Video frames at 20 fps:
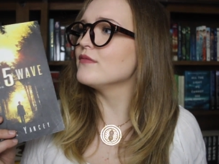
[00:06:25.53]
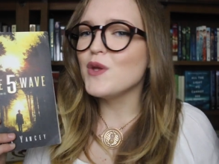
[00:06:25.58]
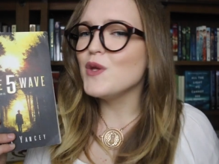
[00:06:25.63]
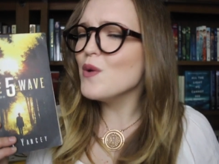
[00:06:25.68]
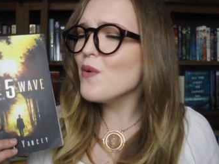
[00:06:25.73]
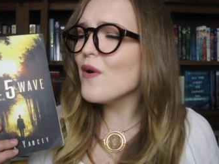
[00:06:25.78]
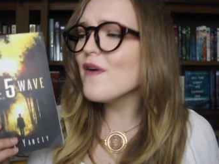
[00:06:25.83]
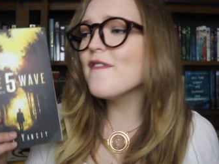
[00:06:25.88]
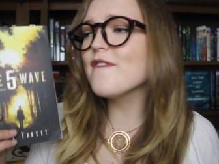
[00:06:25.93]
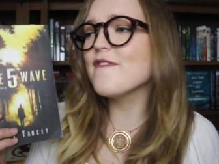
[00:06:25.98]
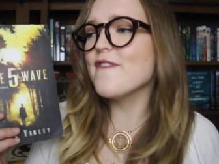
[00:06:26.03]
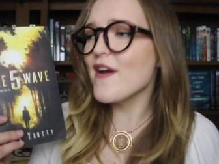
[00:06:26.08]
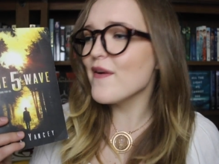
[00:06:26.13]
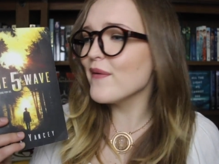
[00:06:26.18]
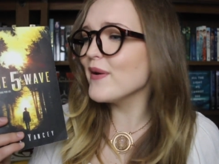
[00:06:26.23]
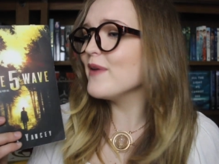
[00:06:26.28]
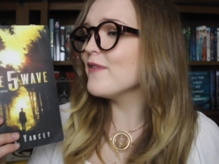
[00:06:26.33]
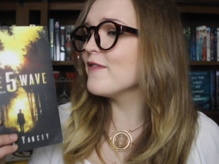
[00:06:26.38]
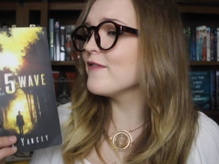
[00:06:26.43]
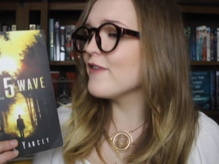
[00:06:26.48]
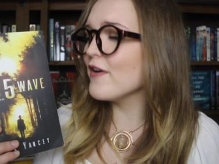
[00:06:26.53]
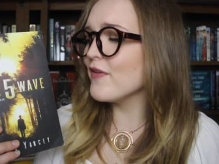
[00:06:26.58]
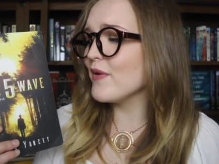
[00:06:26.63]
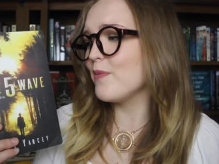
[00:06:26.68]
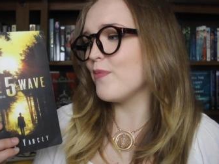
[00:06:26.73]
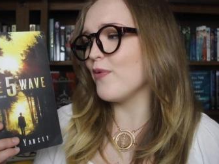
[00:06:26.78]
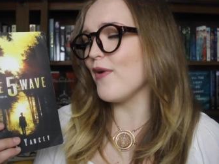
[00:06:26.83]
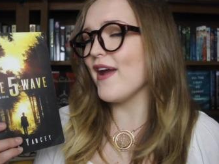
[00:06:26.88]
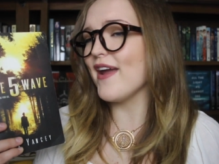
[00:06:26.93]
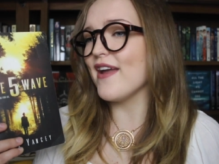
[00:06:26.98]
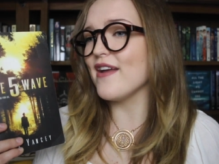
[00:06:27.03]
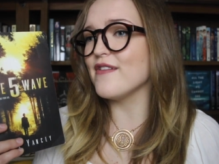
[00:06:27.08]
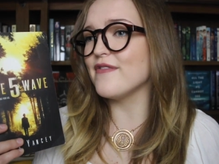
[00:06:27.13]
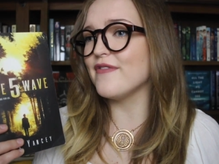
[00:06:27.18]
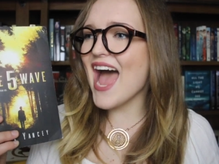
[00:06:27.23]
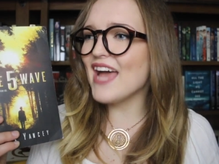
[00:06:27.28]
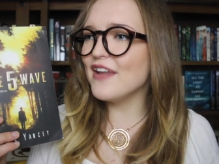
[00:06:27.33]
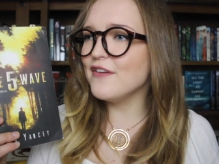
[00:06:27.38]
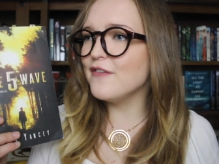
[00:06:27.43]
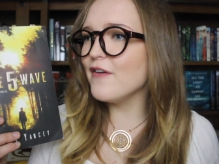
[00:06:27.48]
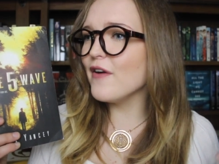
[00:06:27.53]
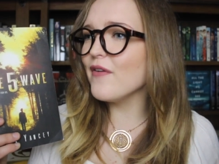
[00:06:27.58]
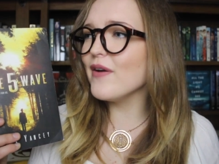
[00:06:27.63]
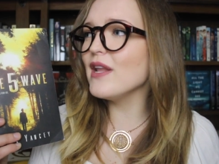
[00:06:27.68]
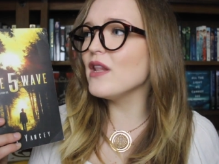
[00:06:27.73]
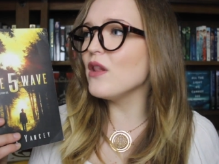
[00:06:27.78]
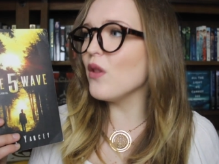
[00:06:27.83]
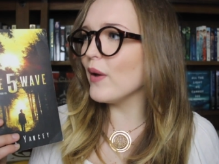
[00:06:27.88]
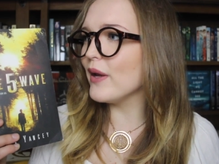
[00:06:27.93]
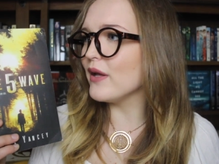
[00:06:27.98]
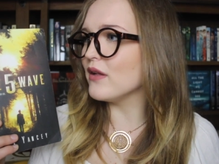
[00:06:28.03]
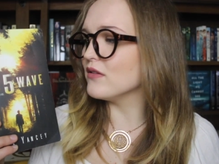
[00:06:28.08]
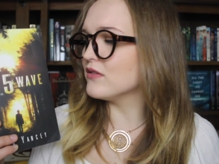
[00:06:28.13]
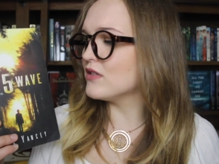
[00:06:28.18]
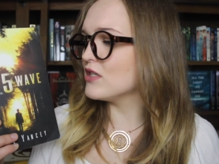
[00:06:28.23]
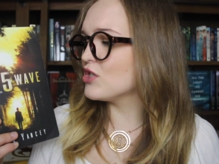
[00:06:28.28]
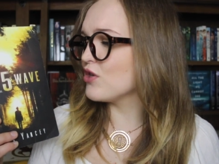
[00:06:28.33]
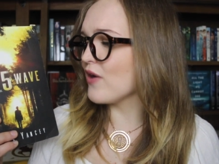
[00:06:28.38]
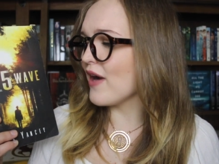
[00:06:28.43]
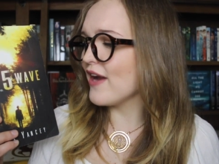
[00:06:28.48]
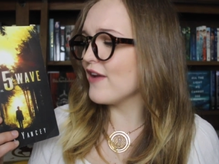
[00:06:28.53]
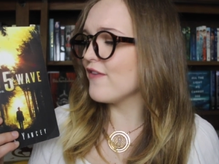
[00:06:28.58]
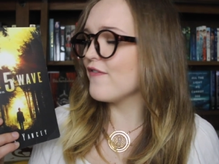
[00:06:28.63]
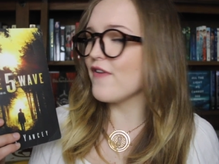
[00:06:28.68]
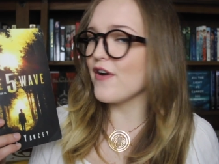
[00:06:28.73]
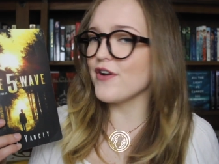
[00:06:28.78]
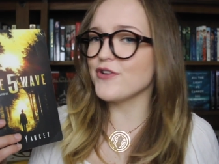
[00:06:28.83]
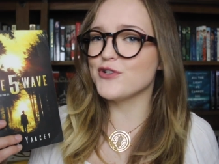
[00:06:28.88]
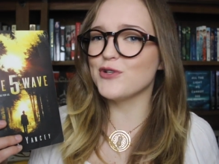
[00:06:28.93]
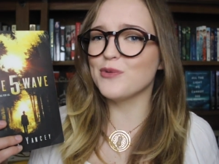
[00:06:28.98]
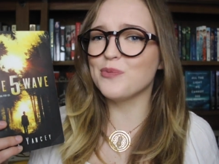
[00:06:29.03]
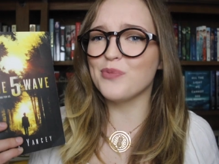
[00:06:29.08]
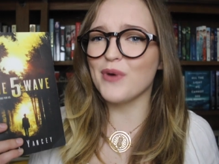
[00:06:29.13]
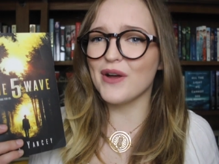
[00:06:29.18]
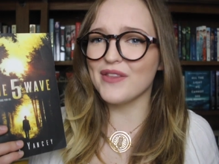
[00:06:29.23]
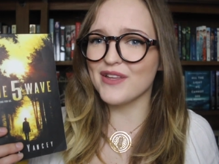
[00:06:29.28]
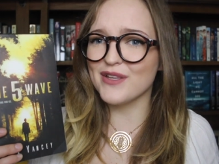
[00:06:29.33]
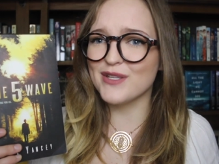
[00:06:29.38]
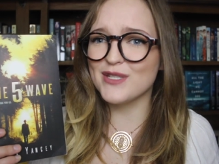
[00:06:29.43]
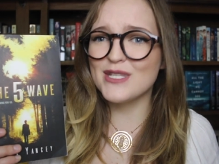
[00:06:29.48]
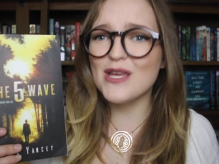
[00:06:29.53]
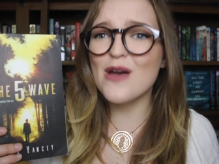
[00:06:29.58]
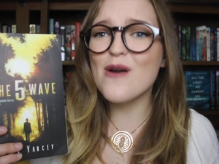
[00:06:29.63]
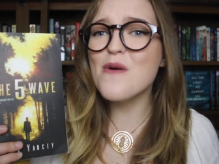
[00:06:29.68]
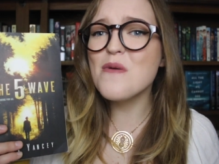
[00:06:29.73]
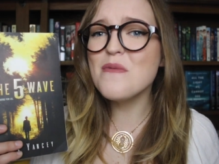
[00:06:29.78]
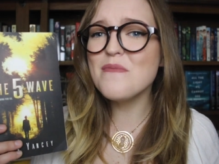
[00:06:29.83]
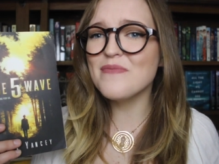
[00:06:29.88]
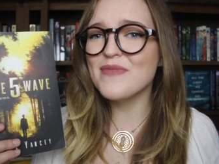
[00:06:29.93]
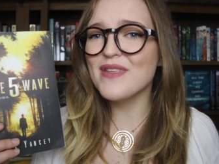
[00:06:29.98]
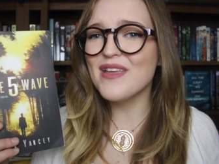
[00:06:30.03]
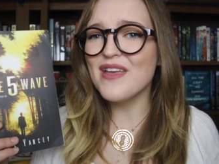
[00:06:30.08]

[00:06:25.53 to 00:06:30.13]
You are very, very brave and very loyal to try and find your brother, so